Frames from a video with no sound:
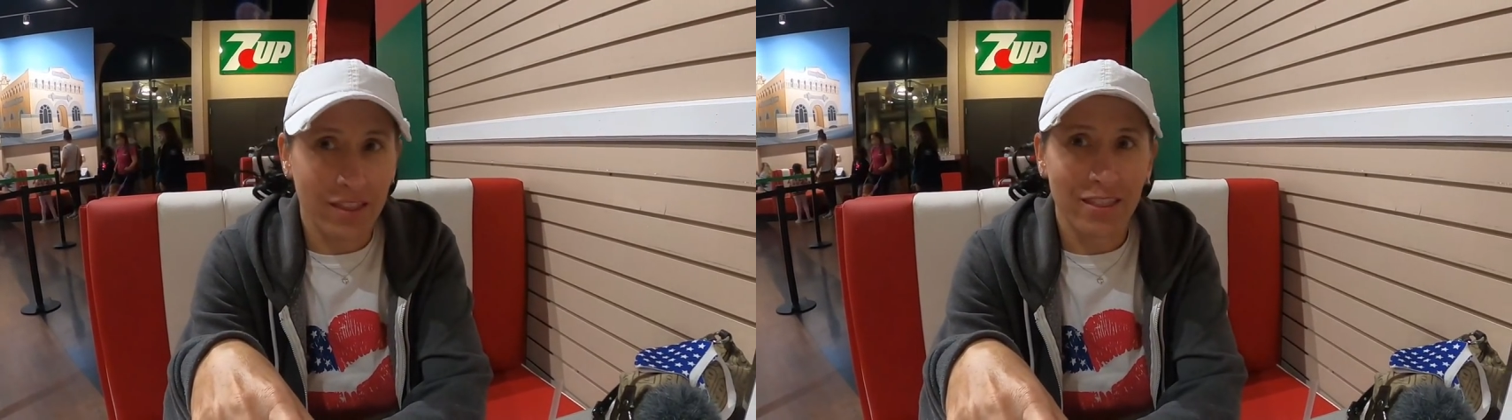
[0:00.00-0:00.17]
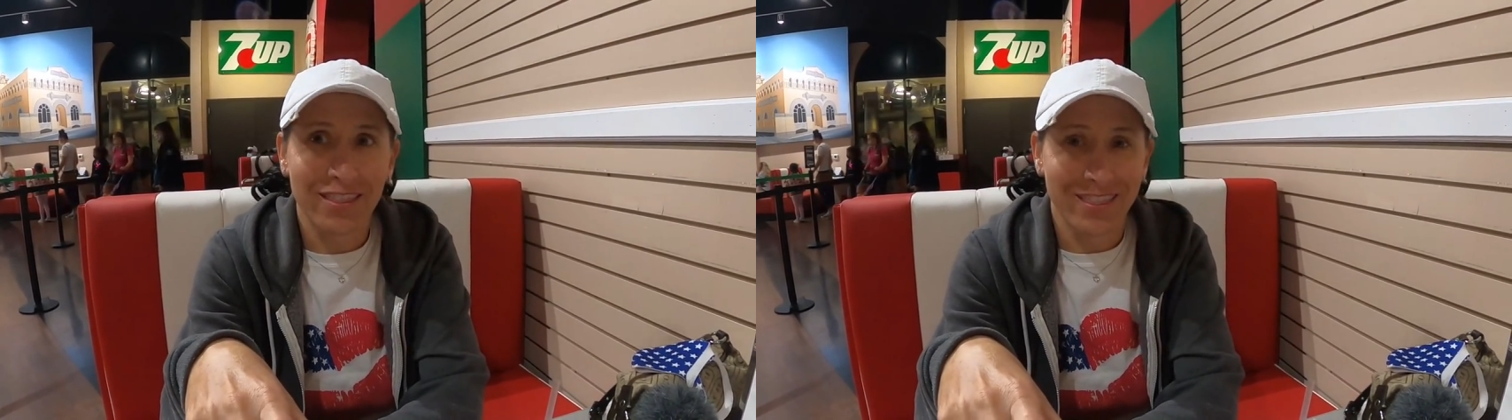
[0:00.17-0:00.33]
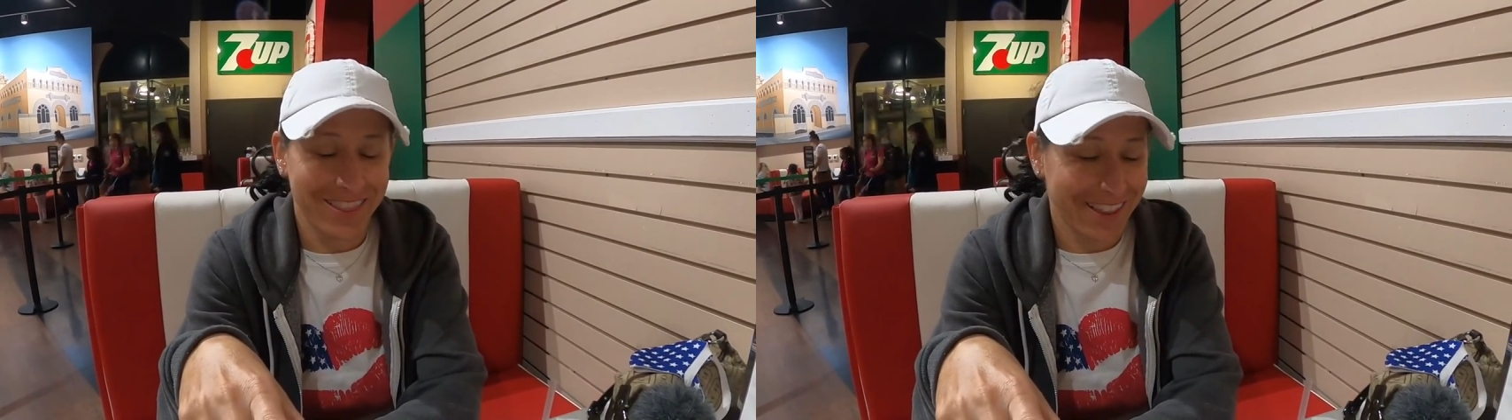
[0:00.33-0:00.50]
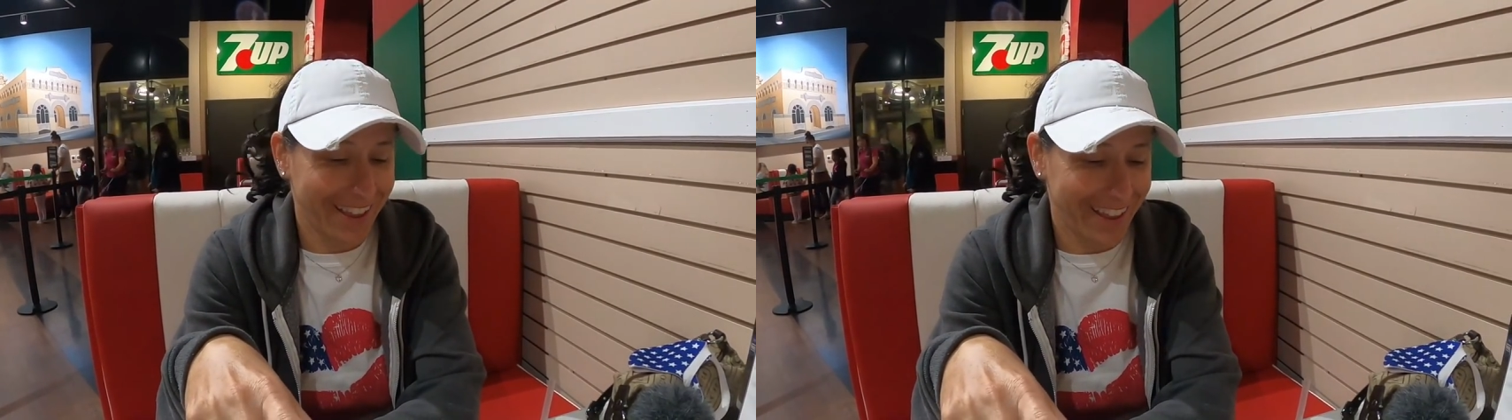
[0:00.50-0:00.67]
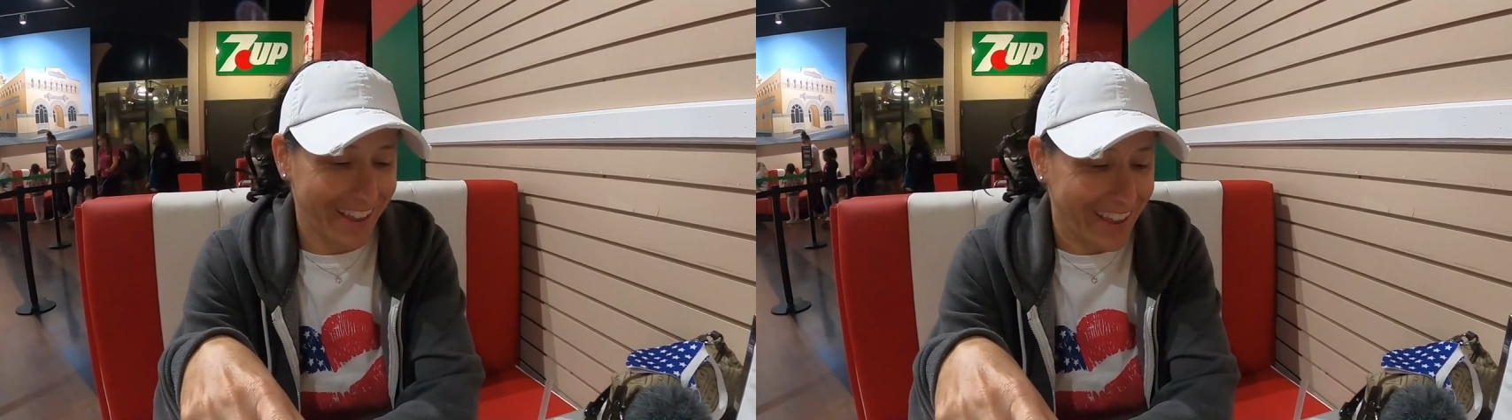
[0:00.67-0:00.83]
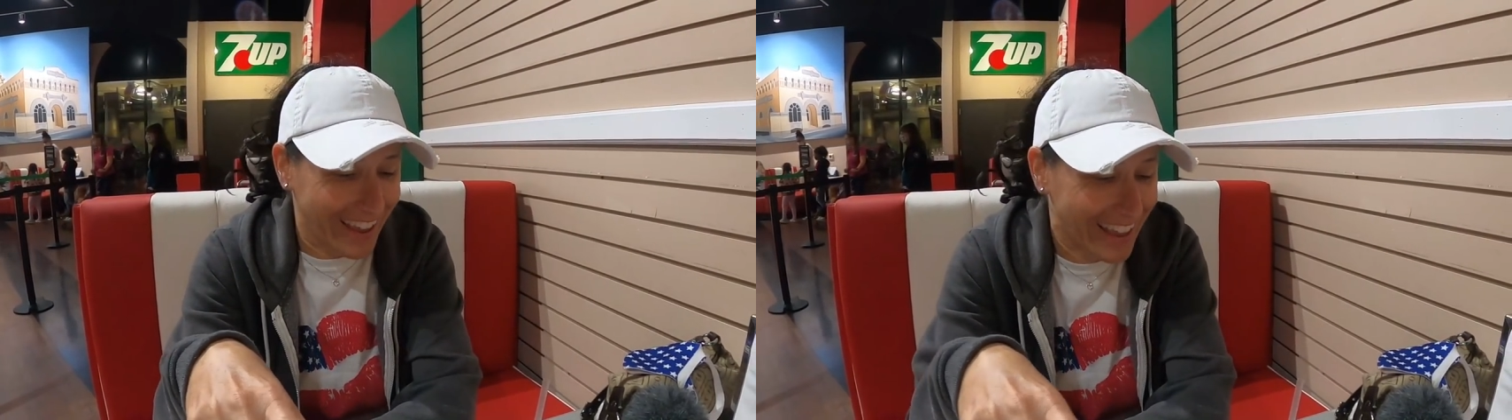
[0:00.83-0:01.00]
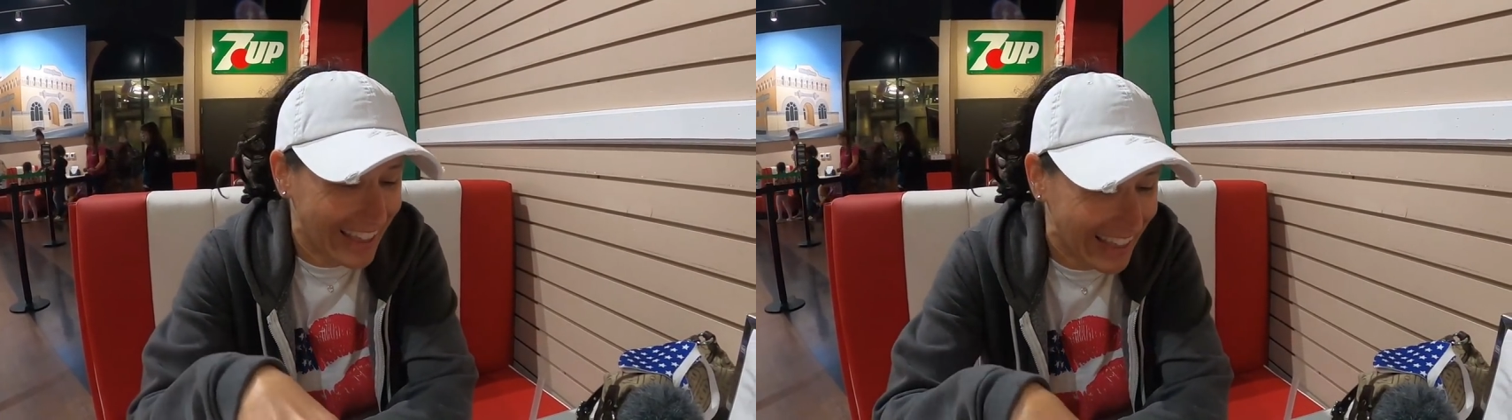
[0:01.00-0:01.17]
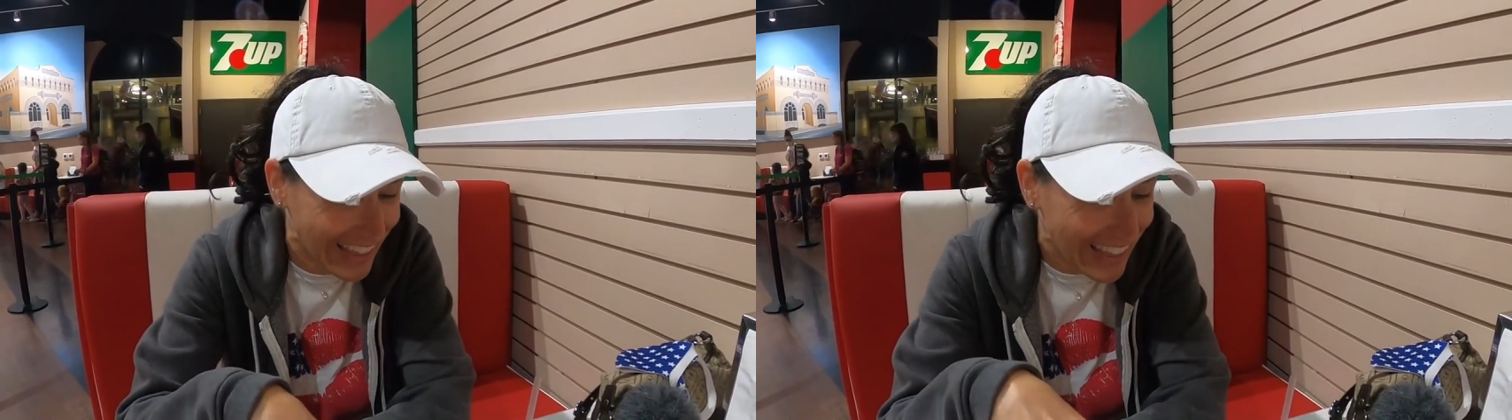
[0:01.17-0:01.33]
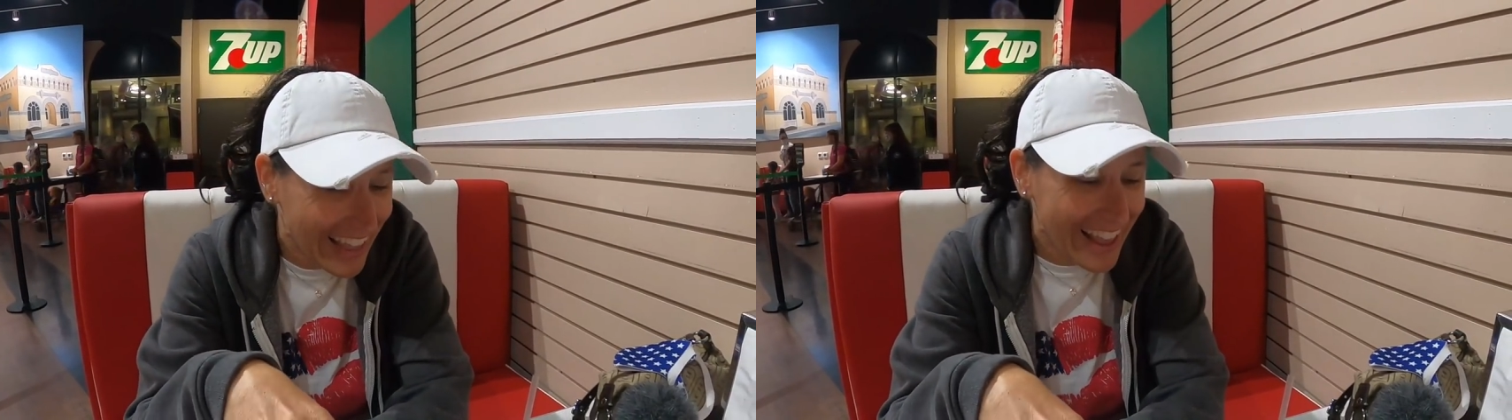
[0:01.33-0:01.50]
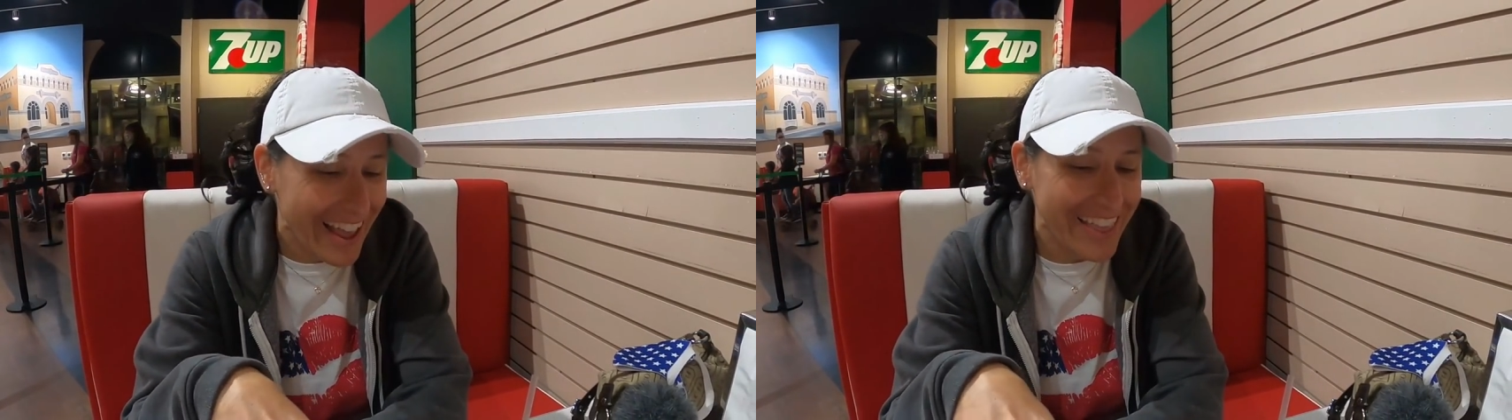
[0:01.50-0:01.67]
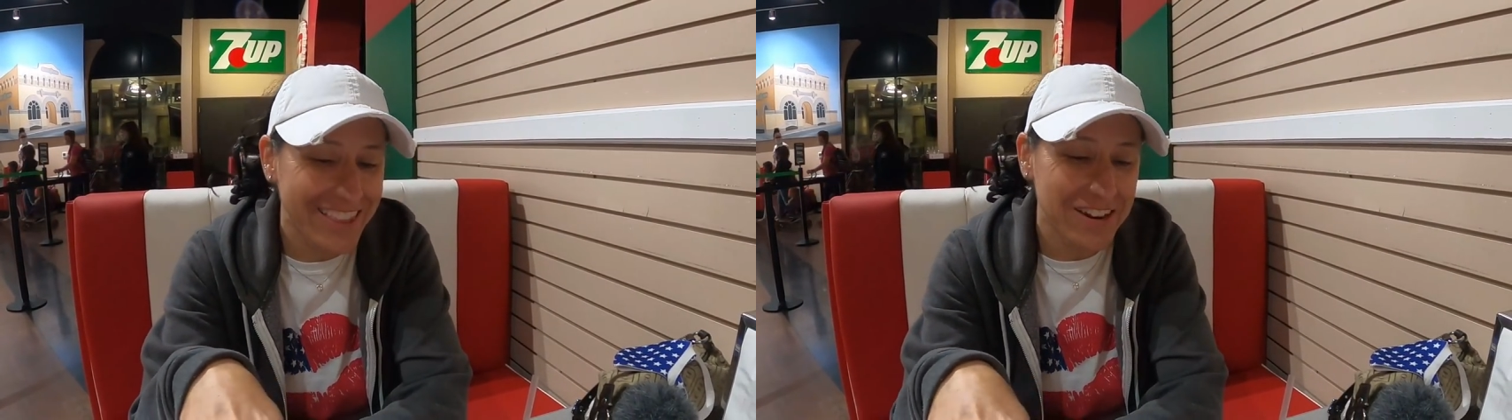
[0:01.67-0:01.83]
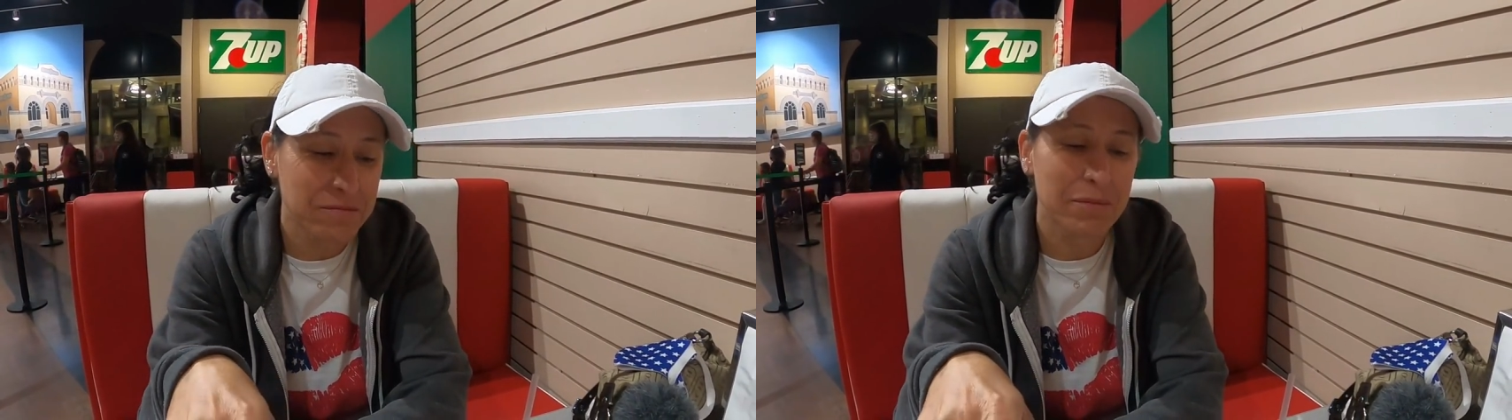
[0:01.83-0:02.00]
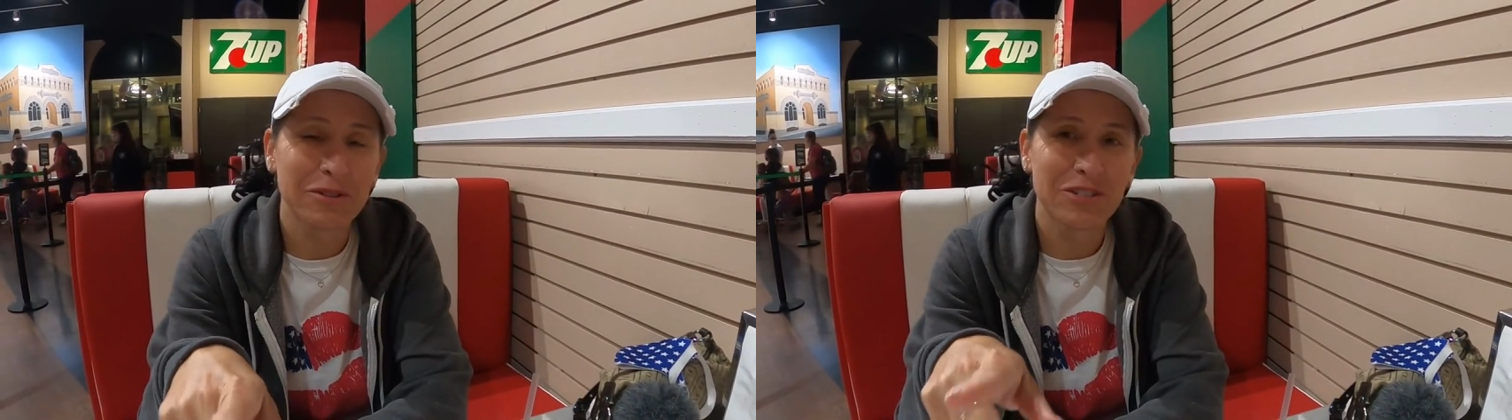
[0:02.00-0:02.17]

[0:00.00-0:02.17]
And and then I'm